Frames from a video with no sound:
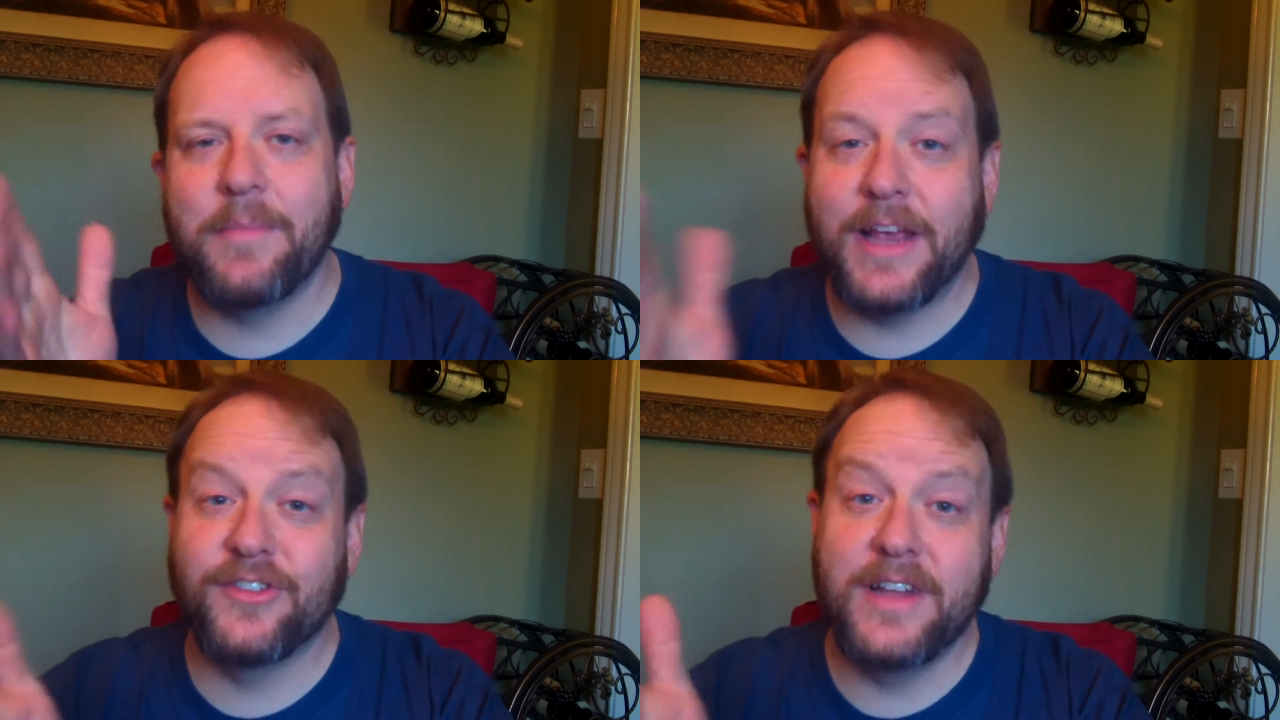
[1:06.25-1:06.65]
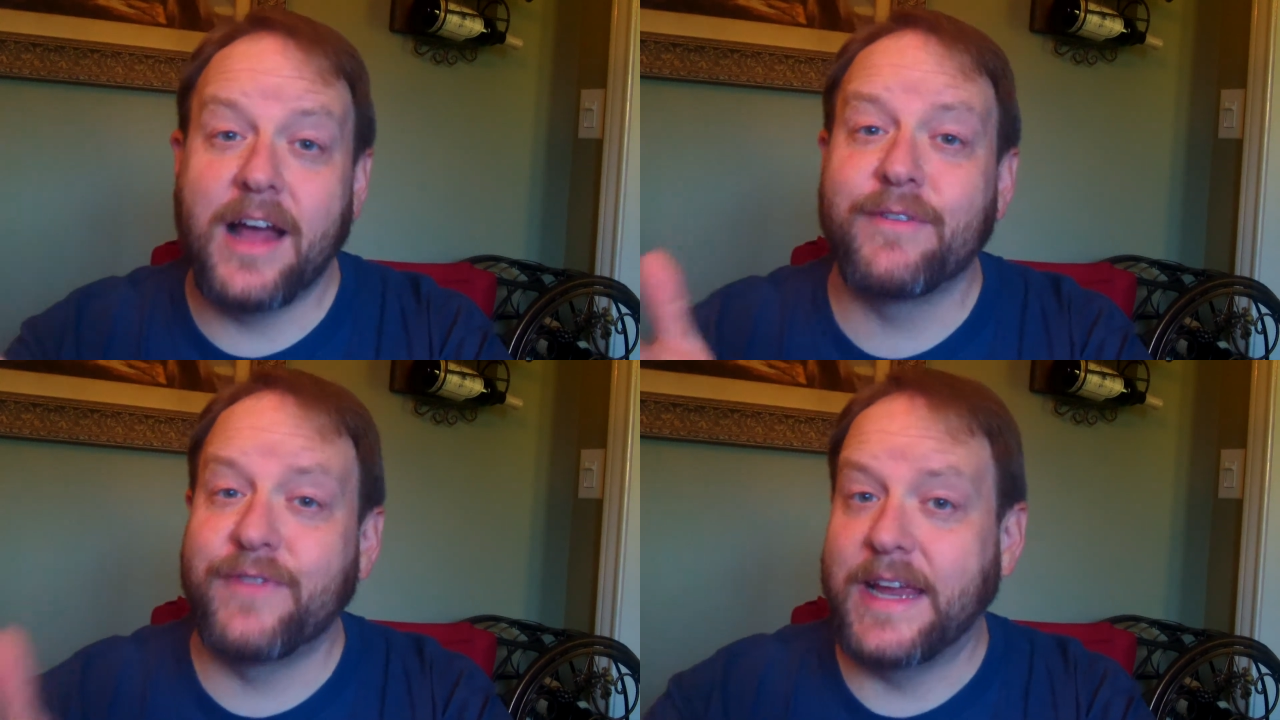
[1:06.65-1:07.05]
I'm actually
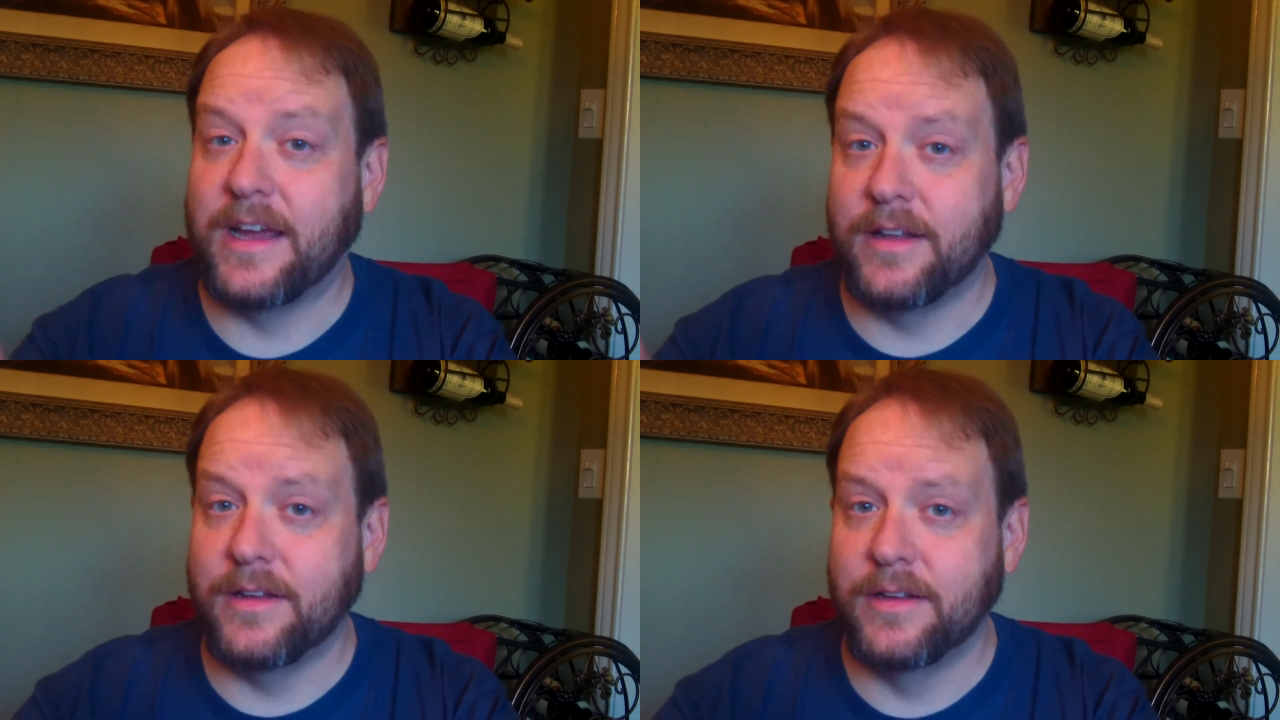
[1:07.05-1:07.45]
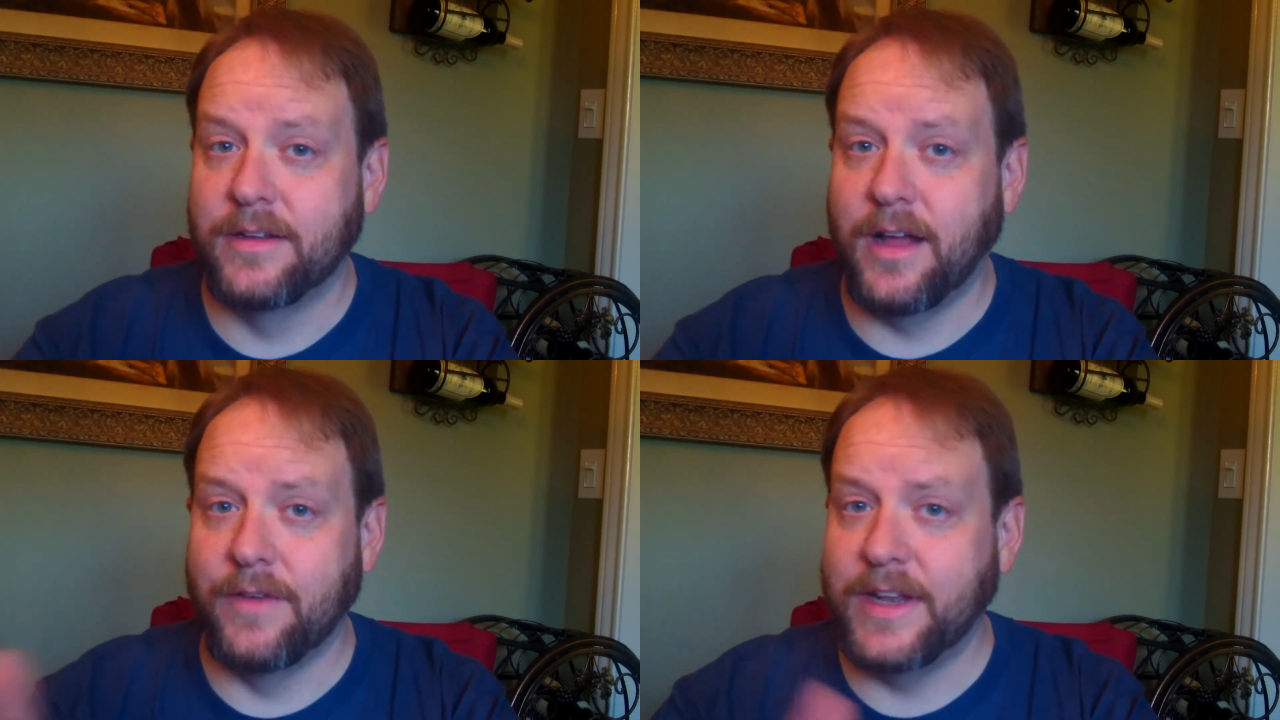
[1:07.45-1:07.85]
not a fan
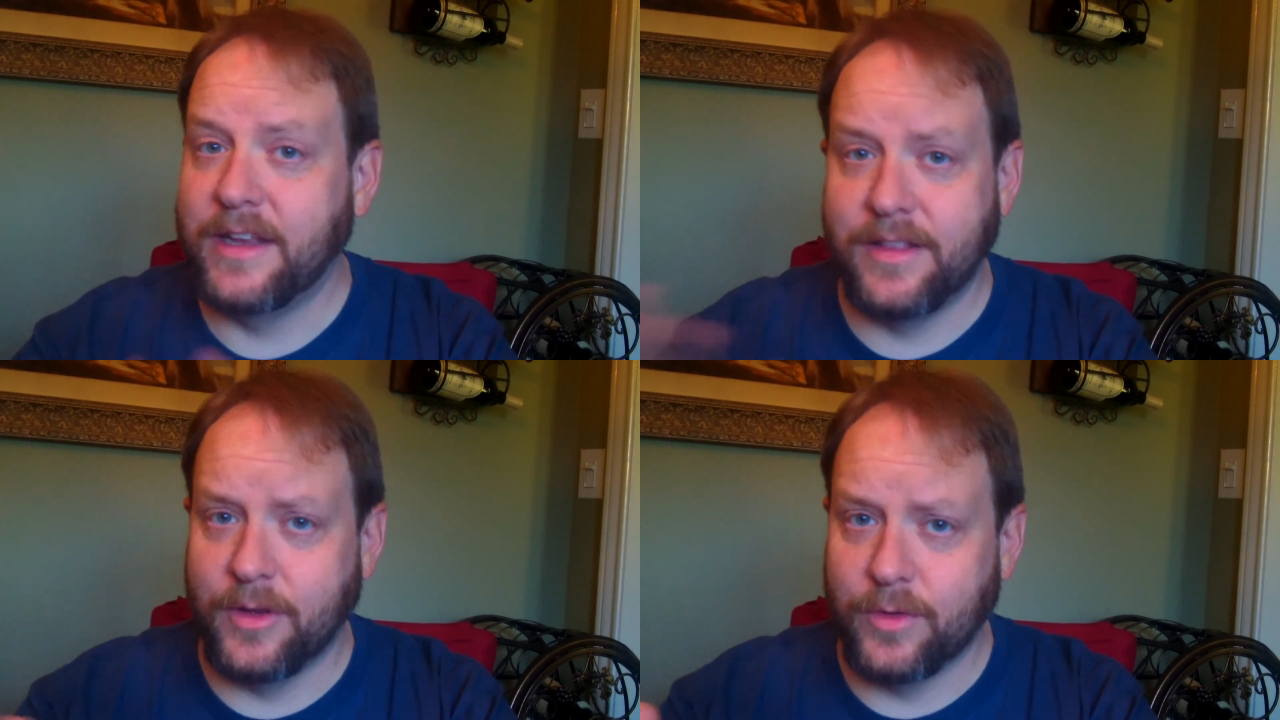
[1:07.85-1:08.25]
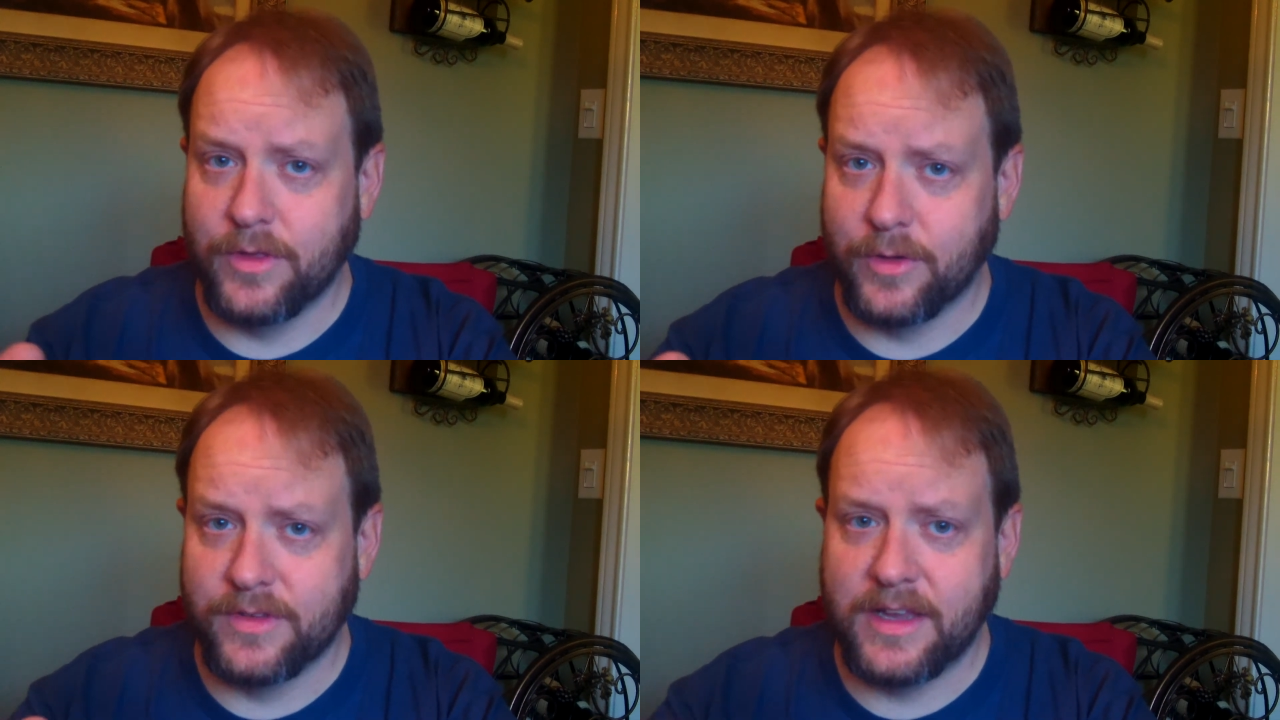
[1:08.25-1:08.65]
of any
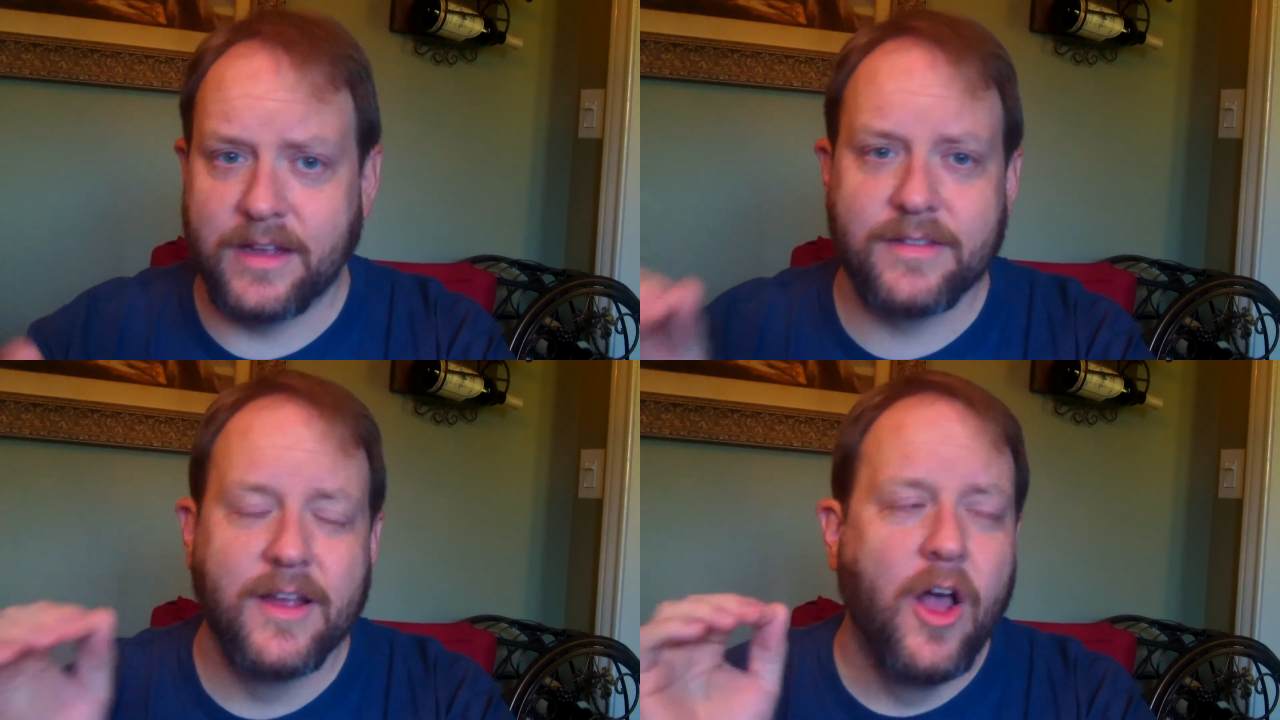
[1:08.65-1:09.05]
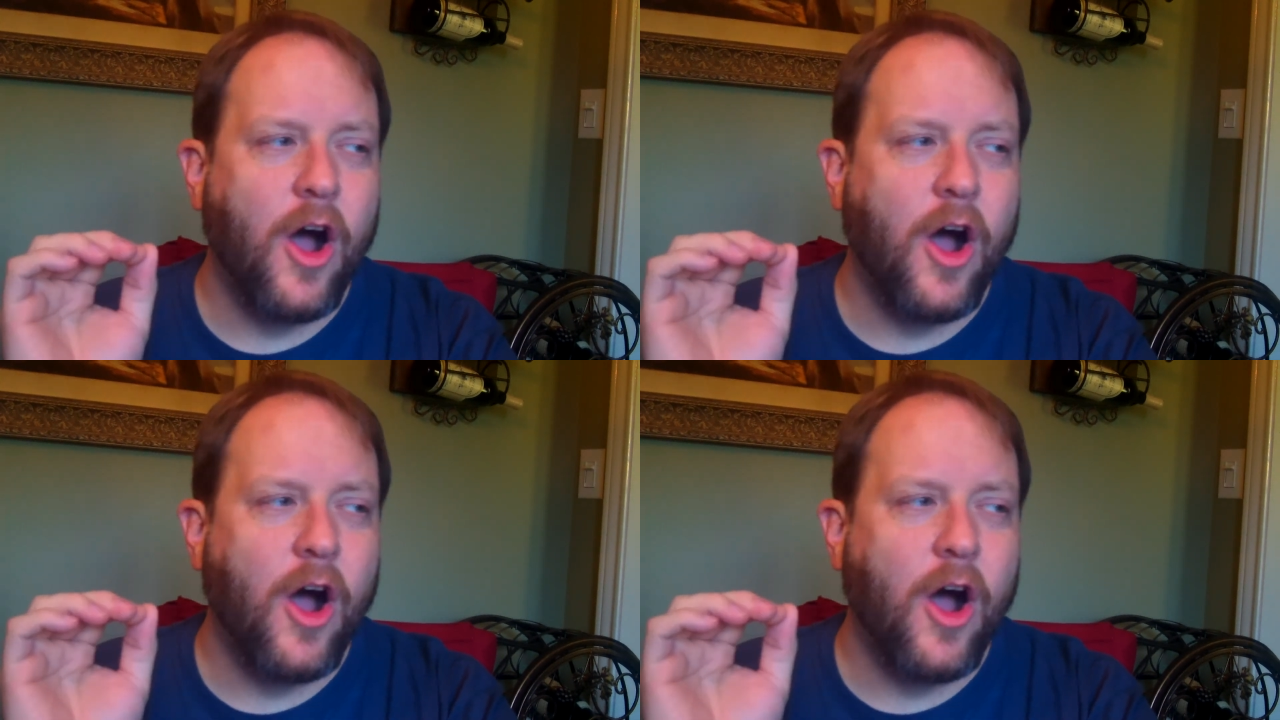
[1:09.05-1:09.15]
of those kits.